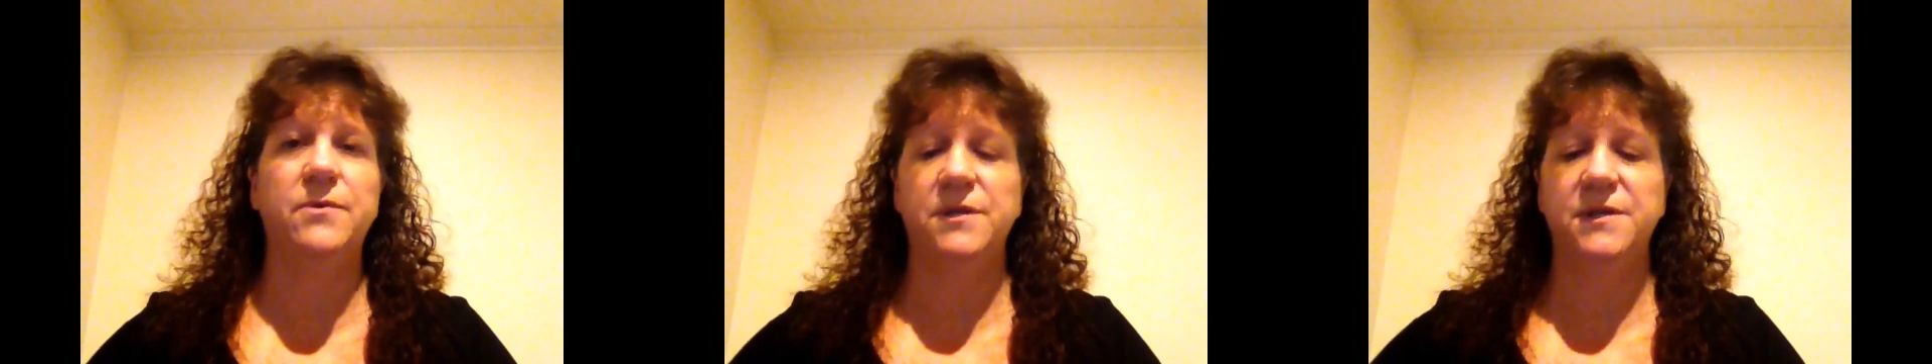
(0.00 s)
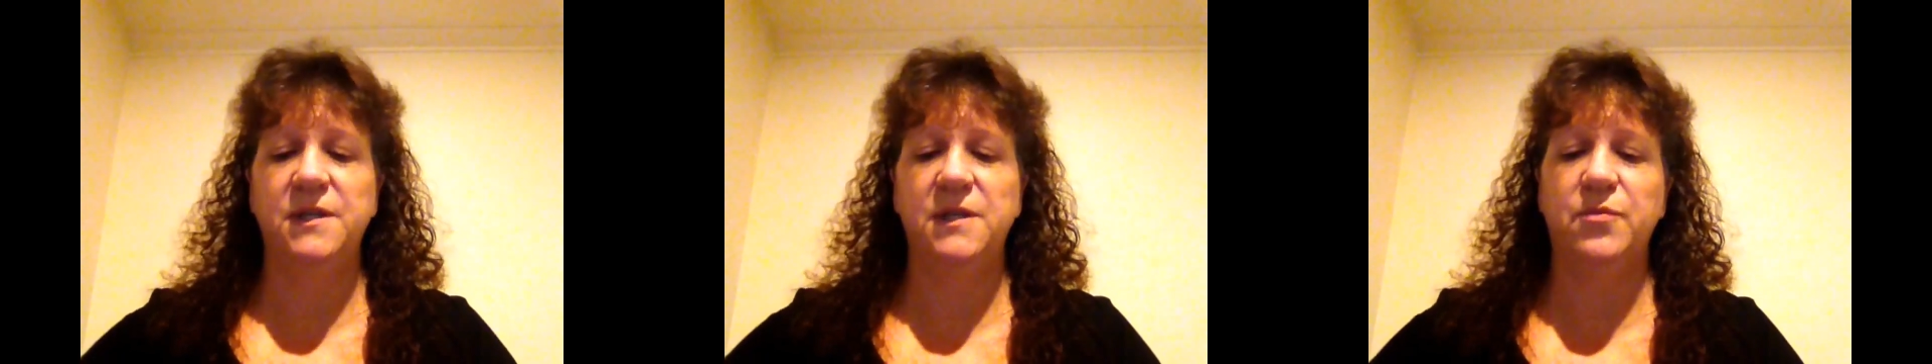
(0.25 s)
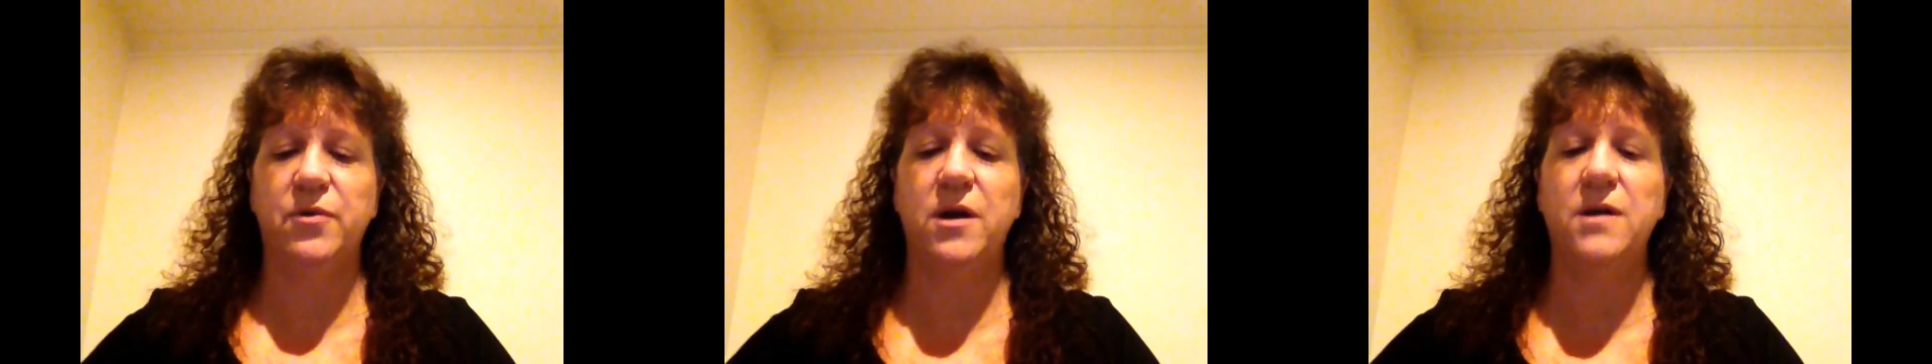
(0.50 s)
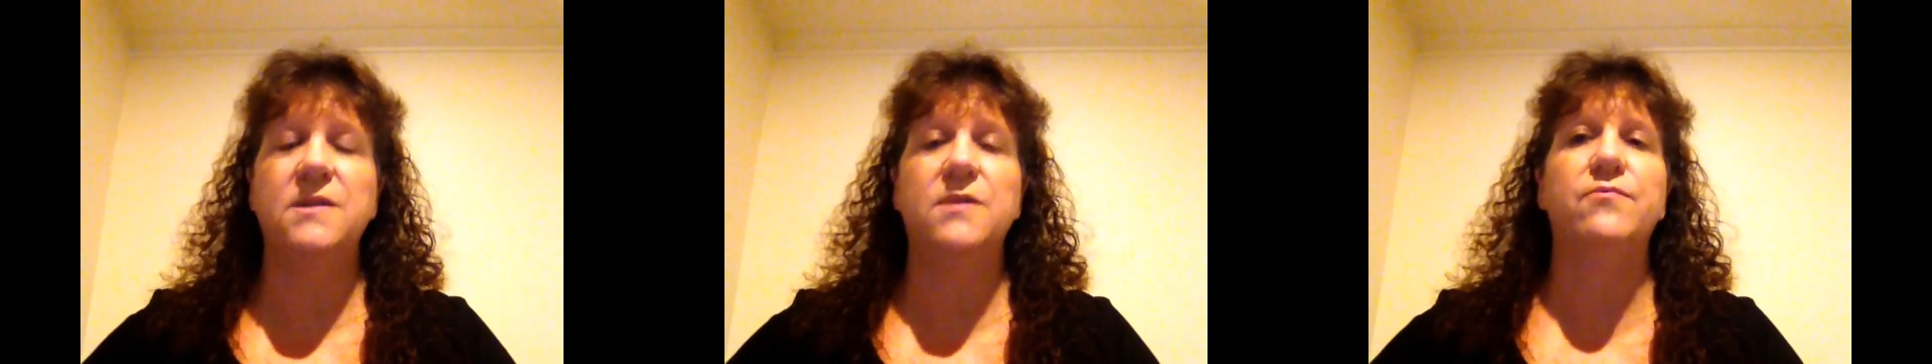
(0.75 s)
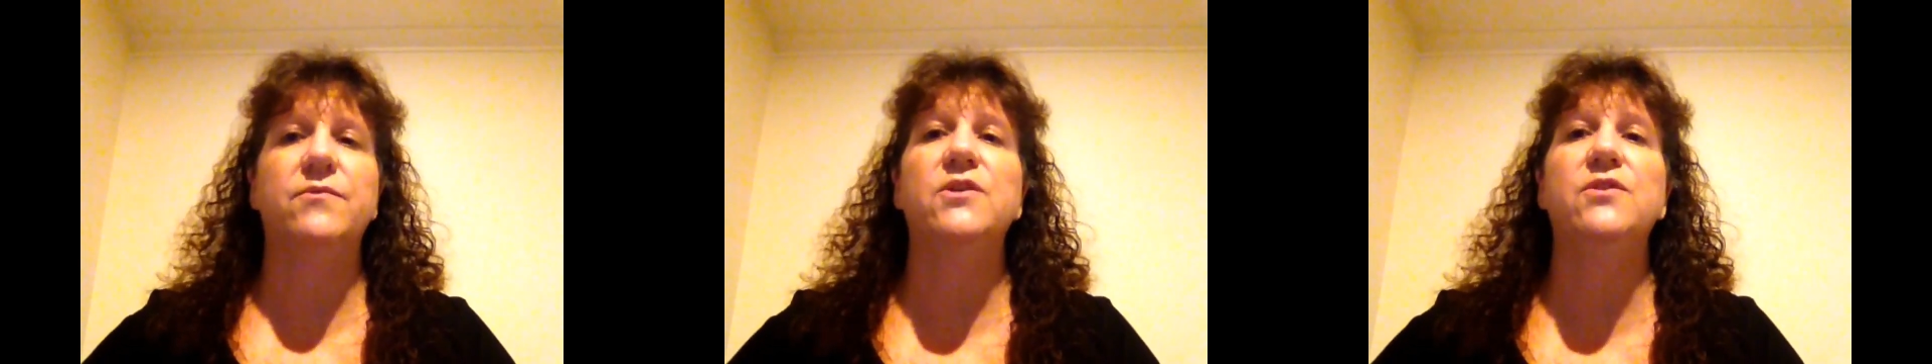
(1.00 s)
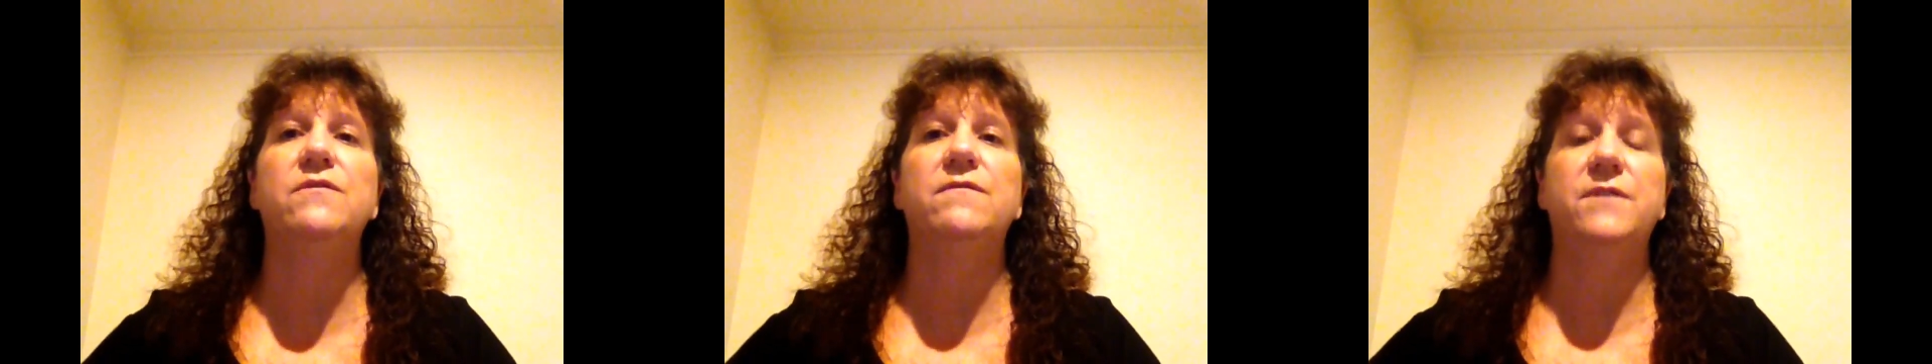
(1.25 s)
use these products. They're really
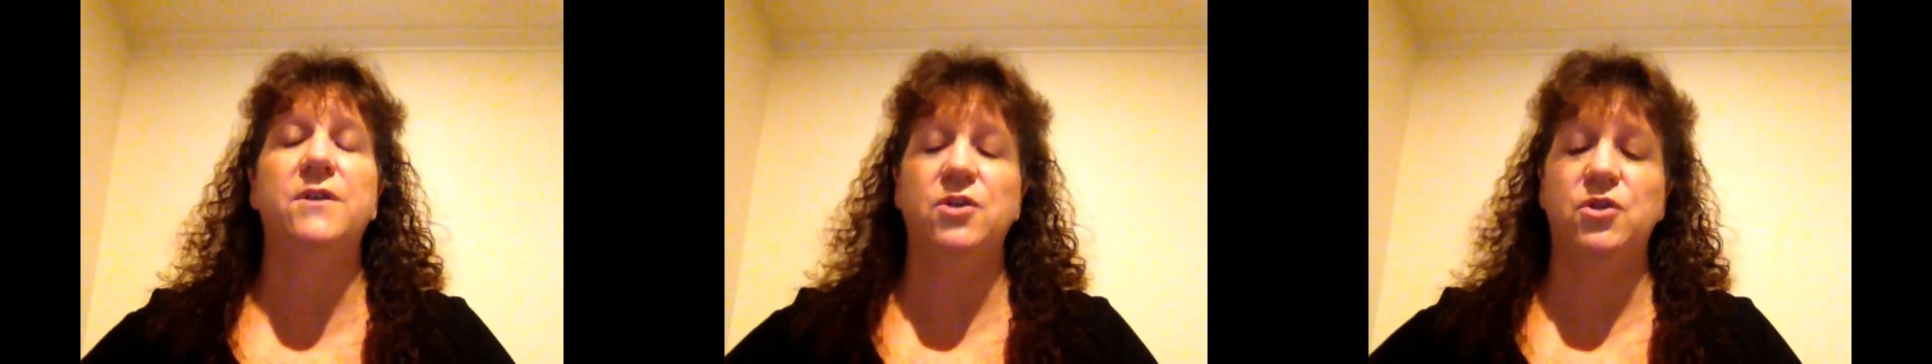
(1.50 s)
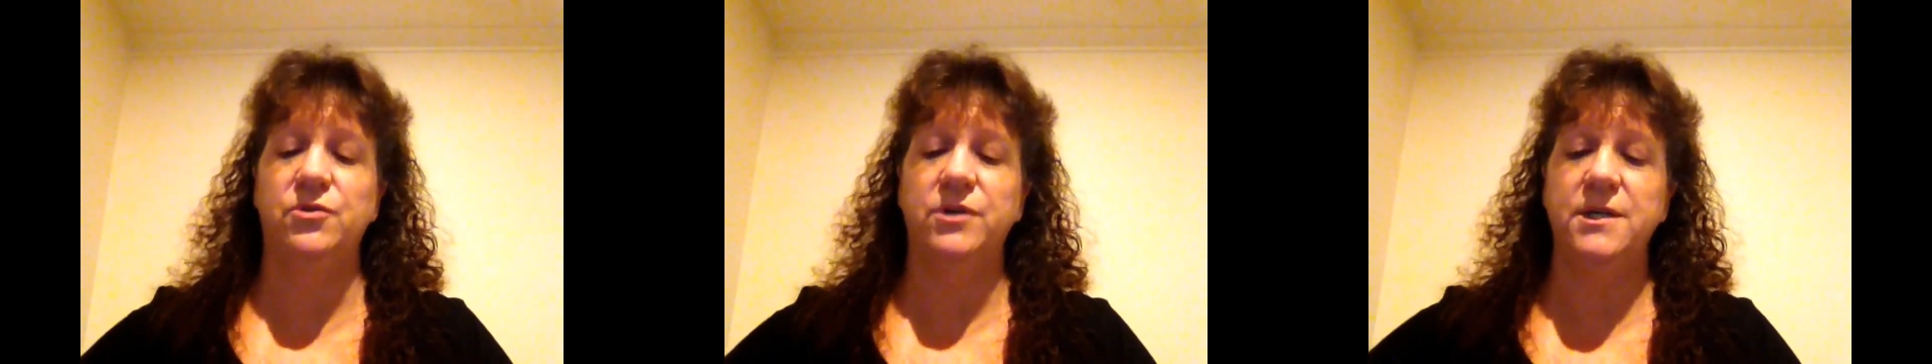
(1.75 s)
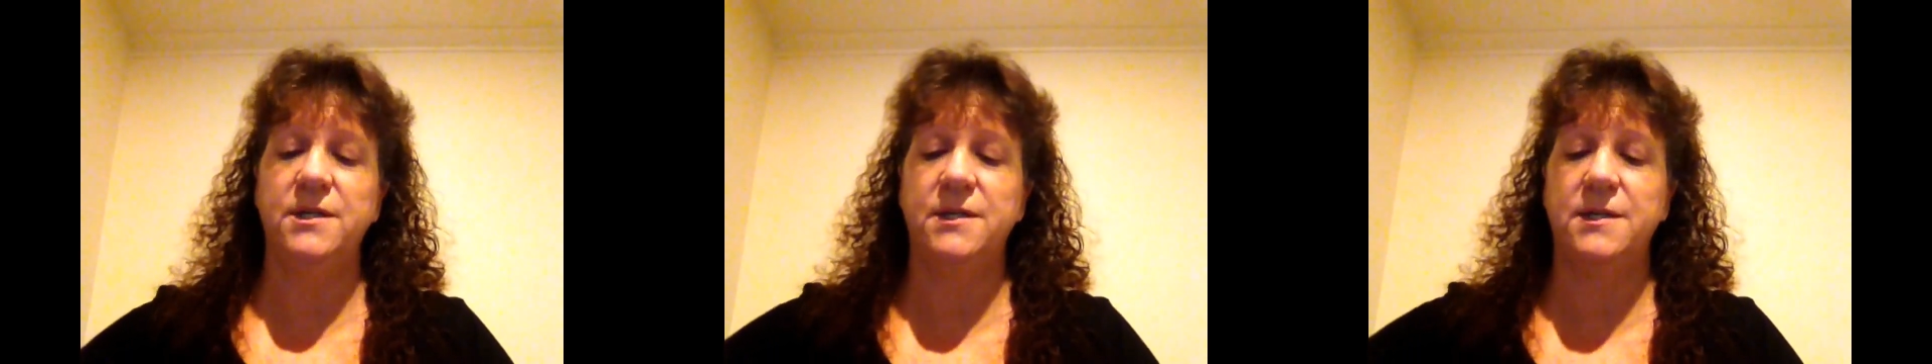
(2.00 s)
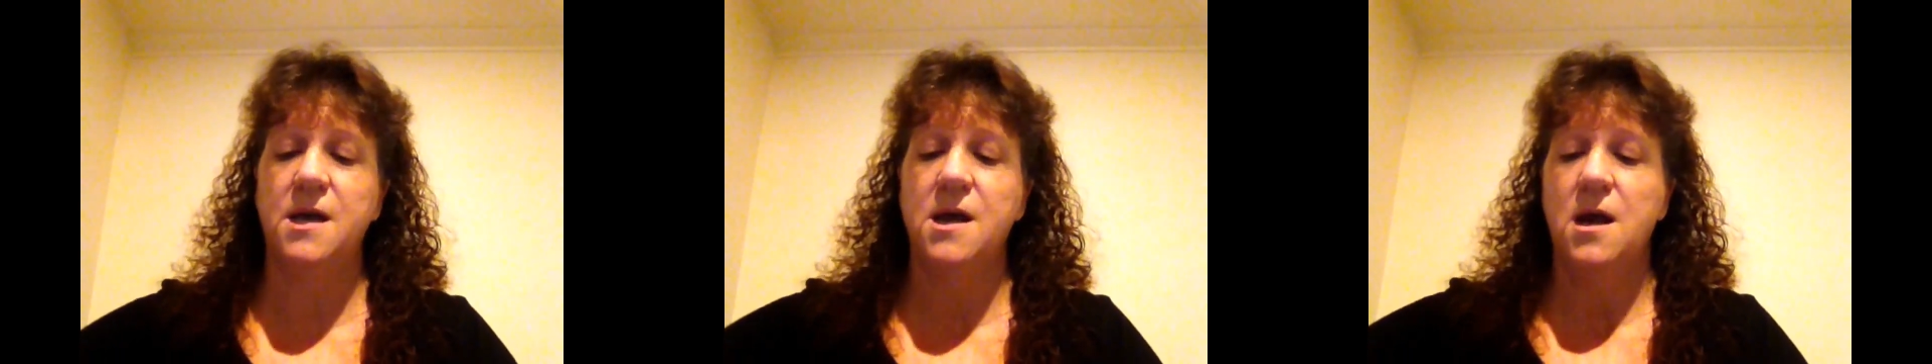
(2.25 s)
good for your joints.